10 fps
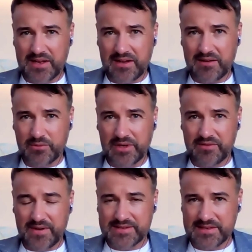They are
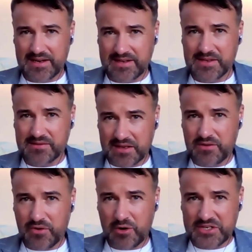really fascinating. So
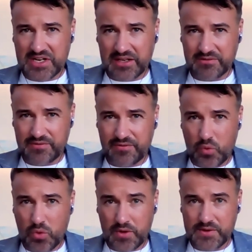thank you very much, Alan,
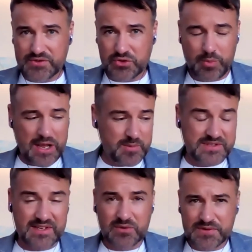for those two
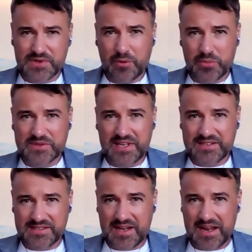papers and also for
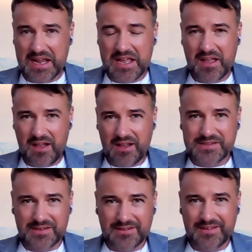presenting today. I
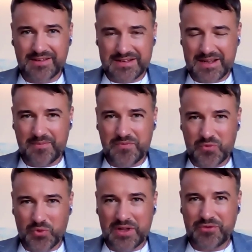certainly um,
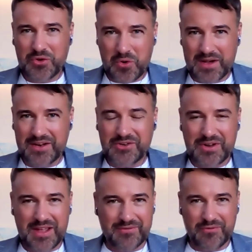will give you credit.
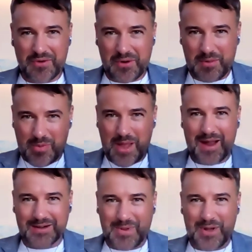You have a very
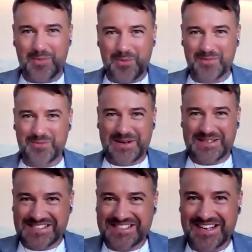packed PowerPoint
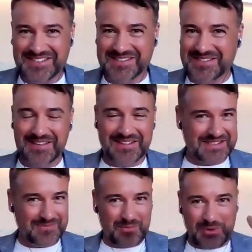presentation slide.
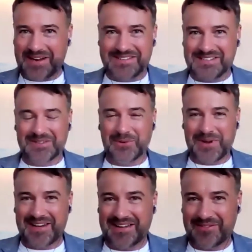There's plenty to
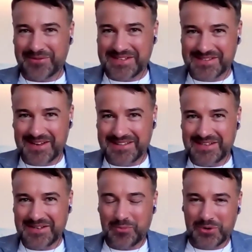look at in every slide
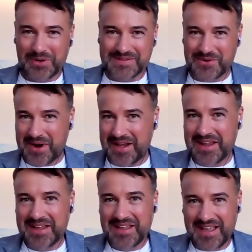that you put on screen.
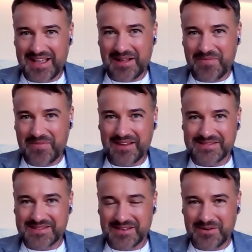Um,
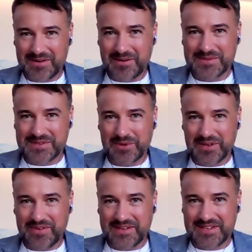and so it was a
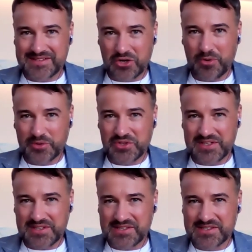really fantastic
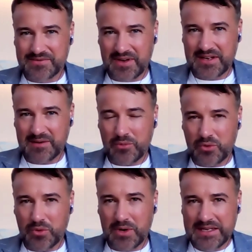opportunity just to find out
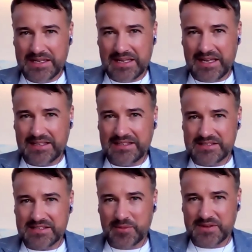more uh,
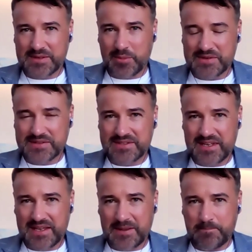in depth, I suppose,
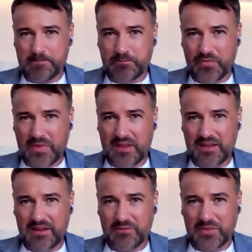um,
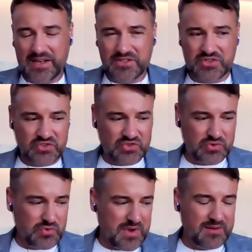in relation
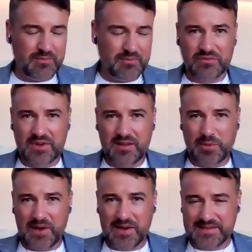to um,
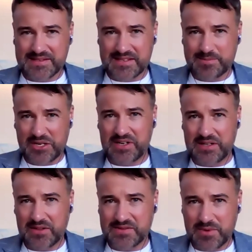appliances, especially
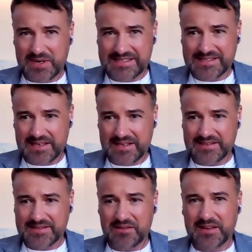in those resi
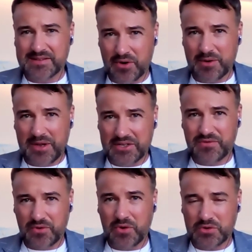settings. So thanks very
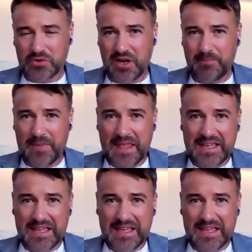much for your time.